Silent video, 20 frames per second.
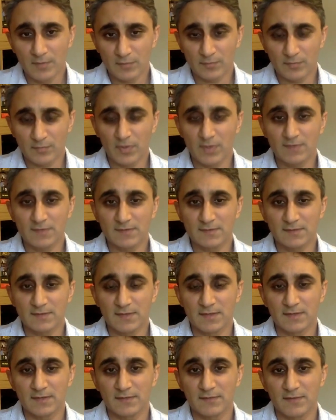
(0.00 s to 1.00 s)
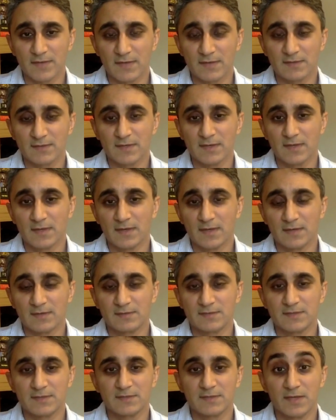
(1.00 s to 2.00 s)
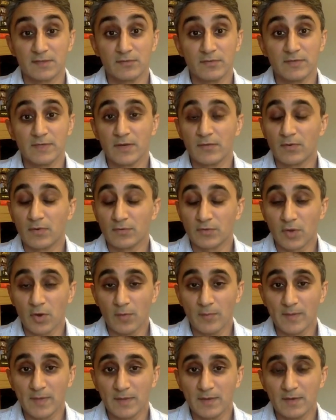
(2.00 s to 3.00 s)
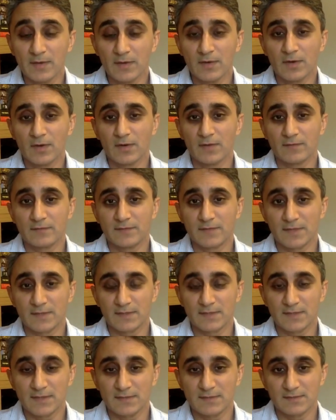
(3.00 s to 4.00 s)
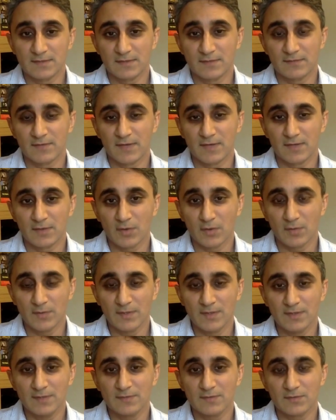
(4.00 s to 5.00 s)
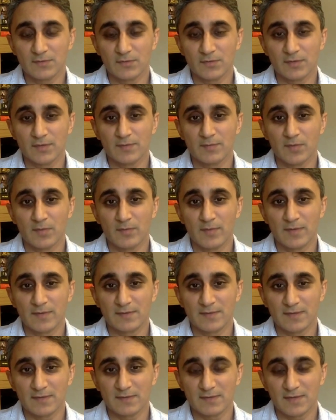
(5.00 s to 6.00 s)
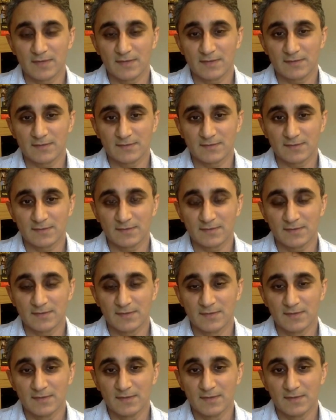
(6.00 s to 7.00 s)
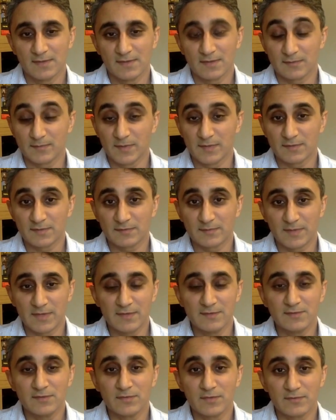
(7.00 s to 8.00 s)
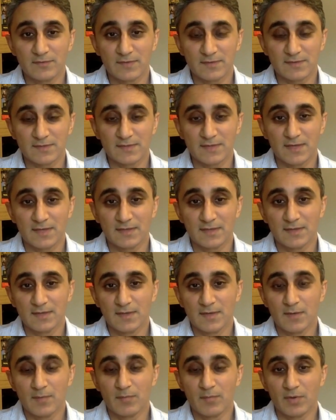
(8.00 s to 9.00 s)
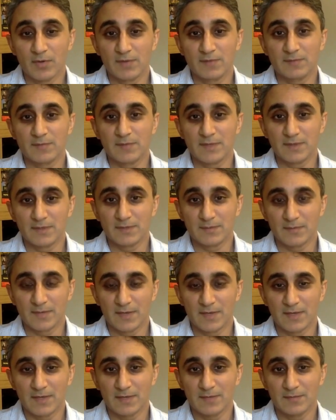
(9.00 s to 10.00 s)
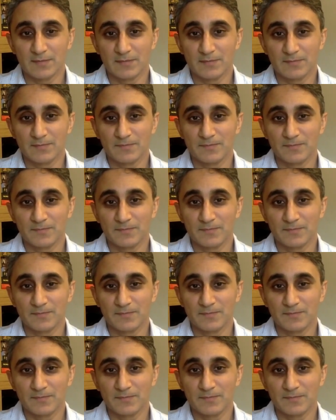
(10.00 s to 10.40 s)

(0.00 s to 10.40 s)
most priceless artifacts, a 600-year-old copy of Dante's The Divine Comedy stored at Bombay's Asiatic Society. And as Persis begins to investigate, bodies begin to pile up.